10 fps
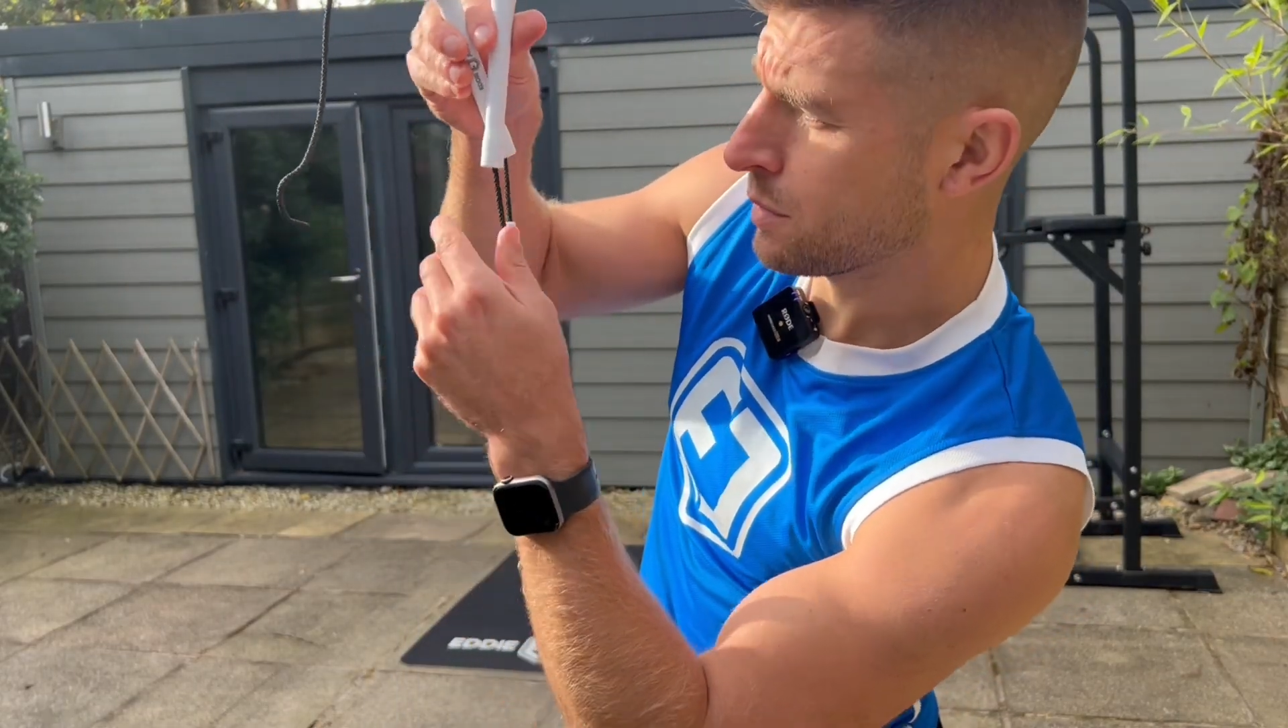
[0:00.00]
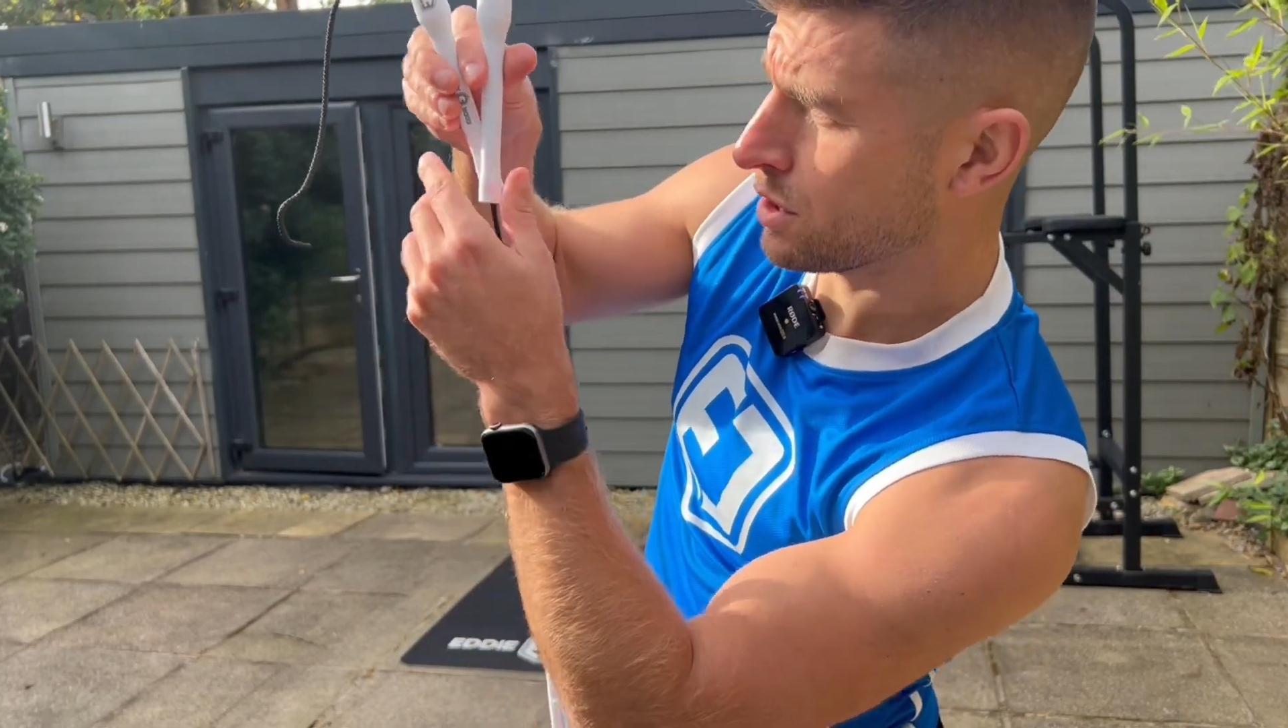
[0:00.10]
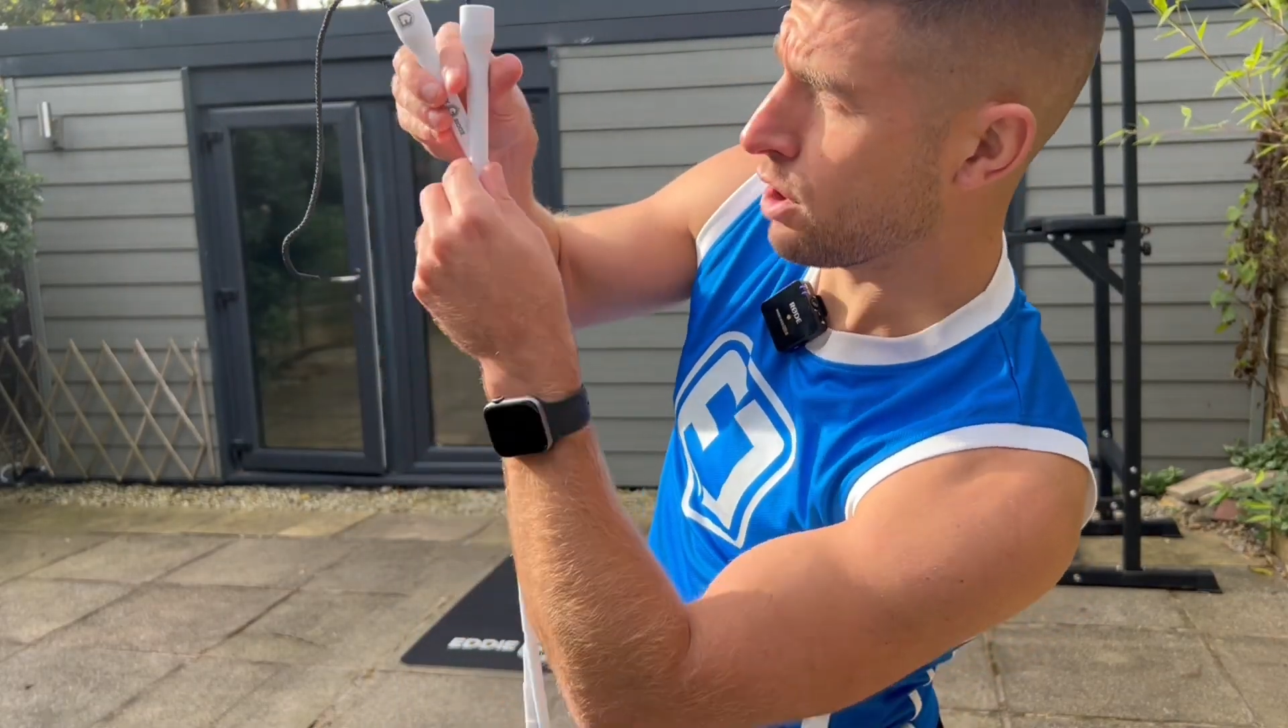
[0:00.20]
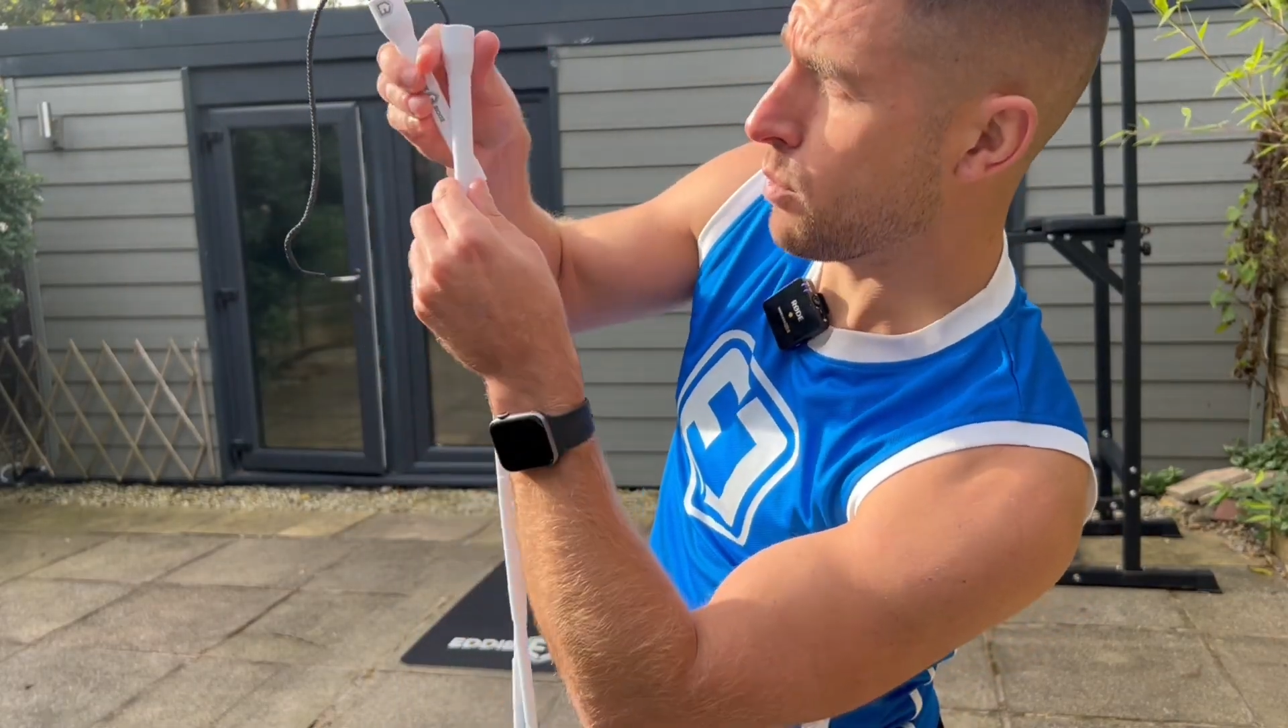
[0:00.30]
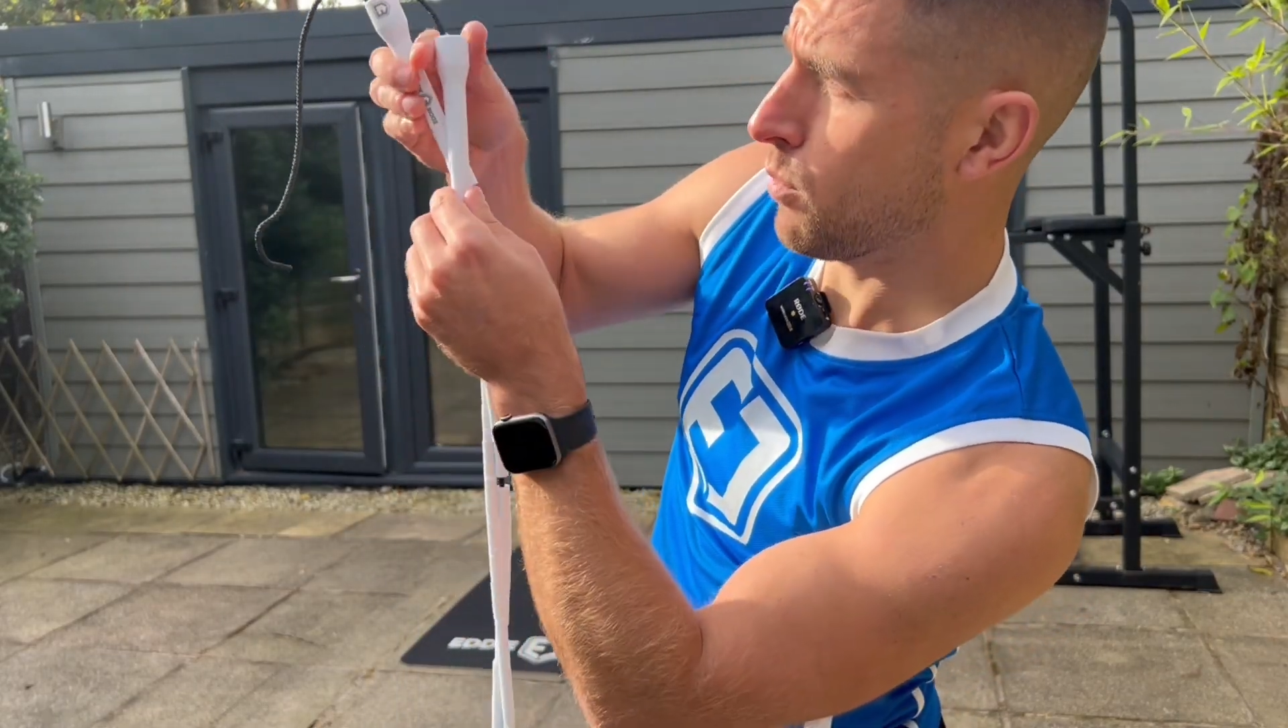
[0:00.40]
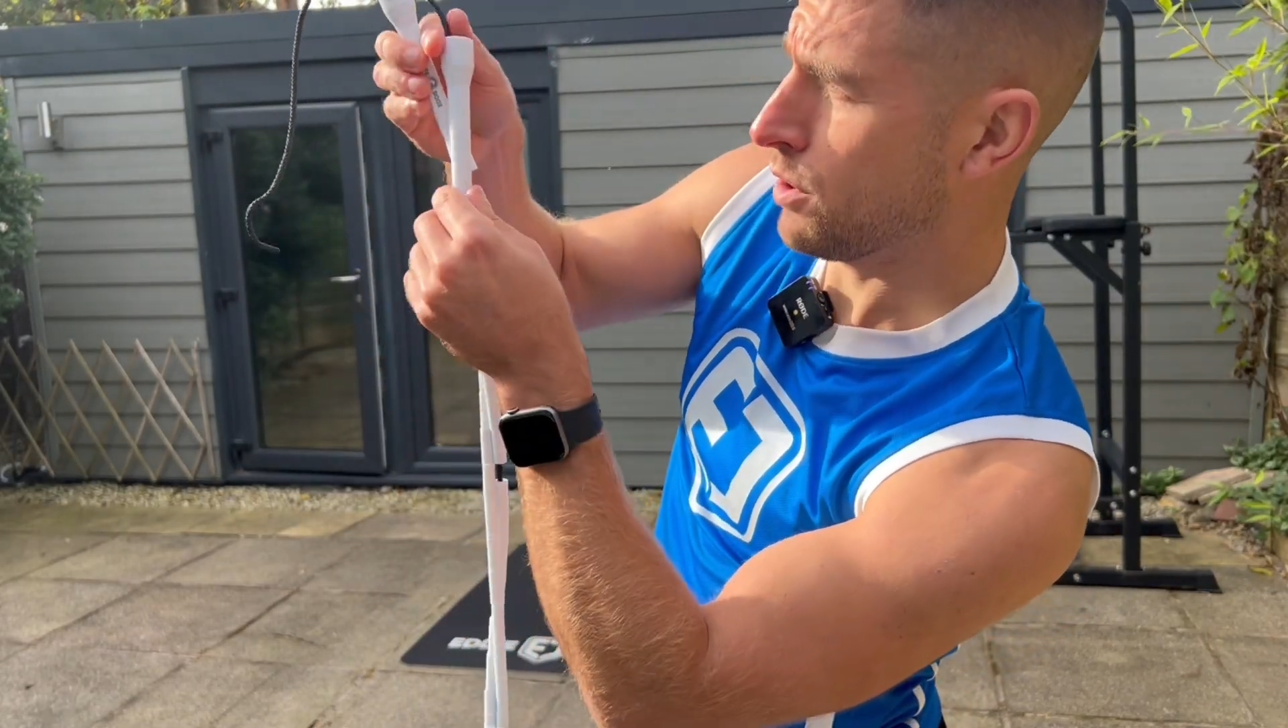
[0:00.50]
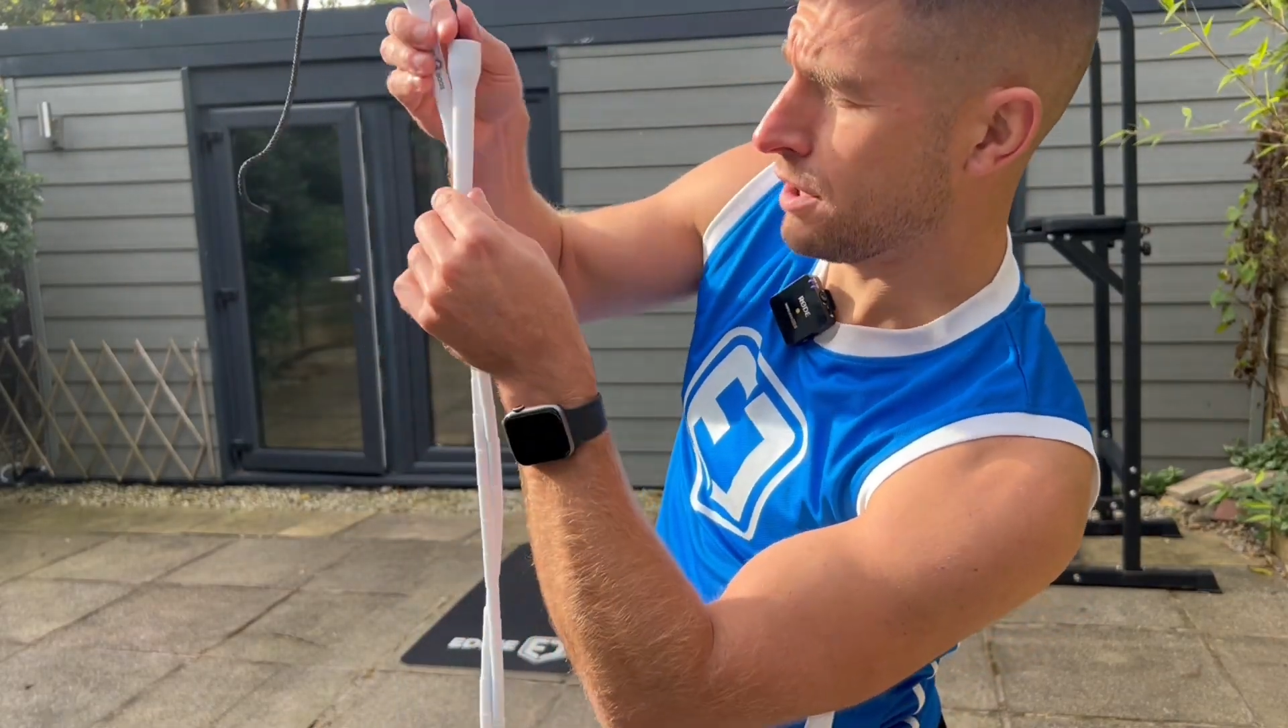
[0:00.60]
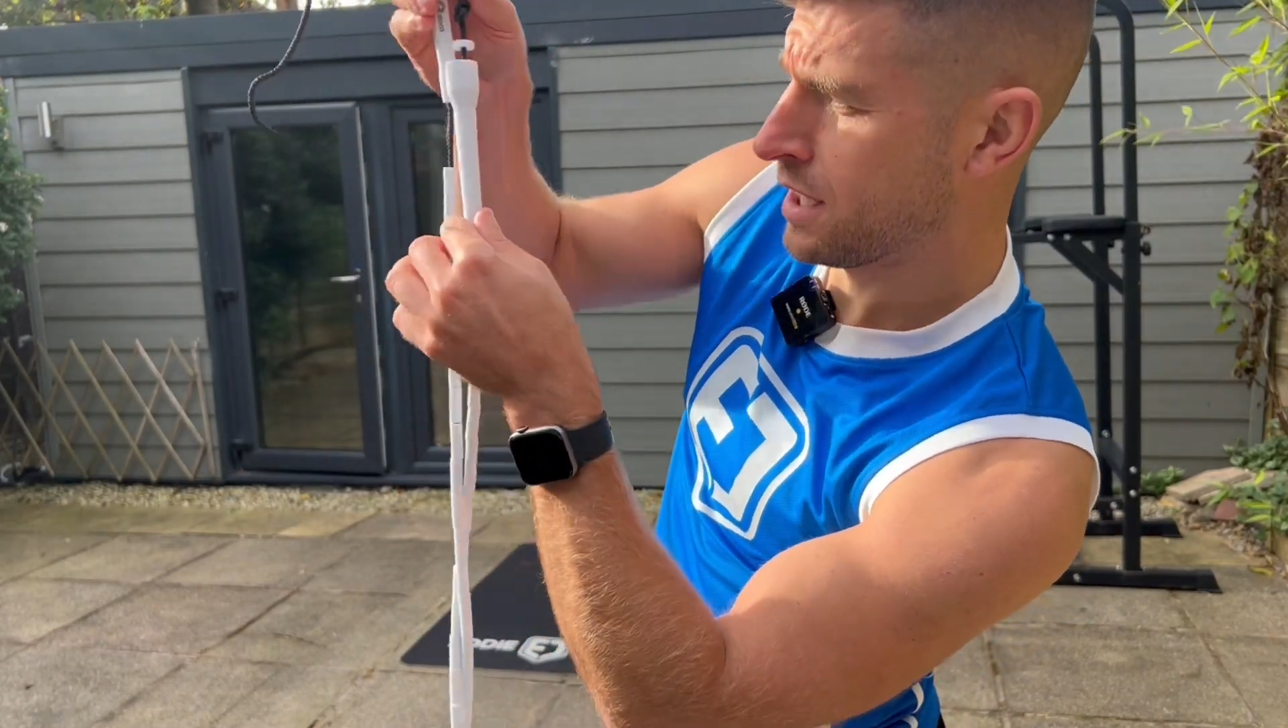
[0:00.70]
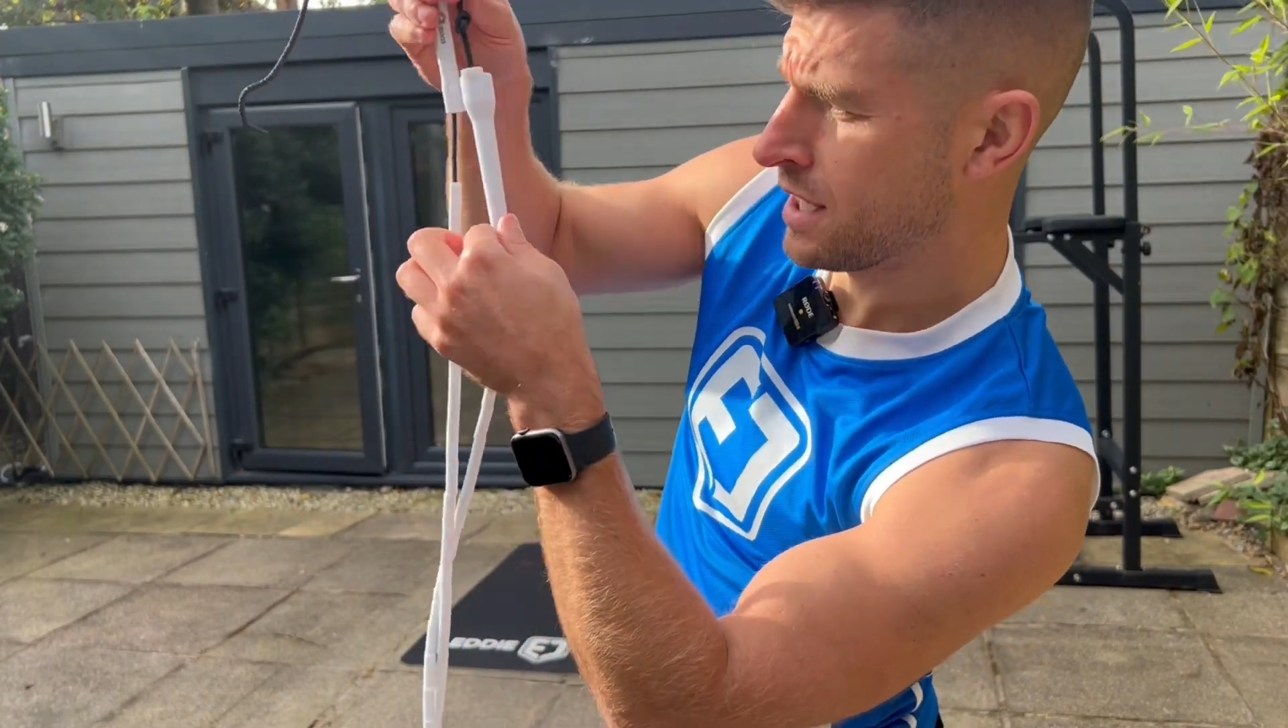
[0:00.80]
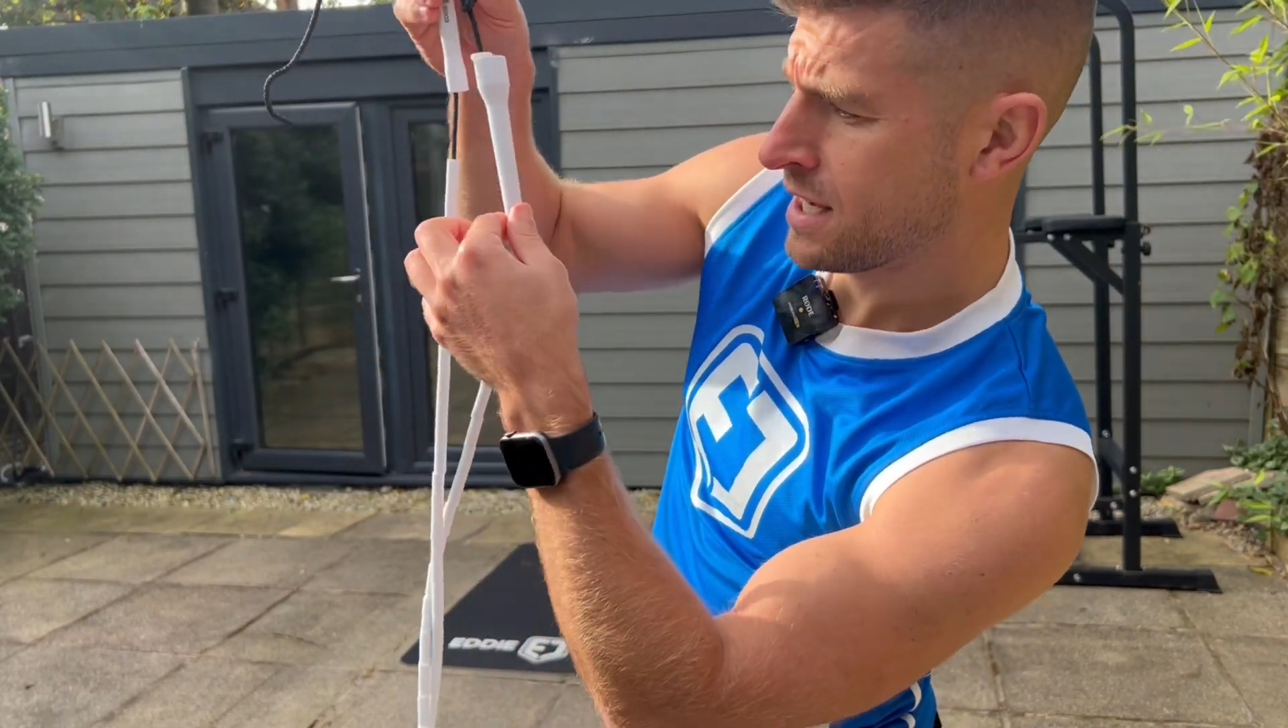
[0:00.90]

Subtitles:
We don't want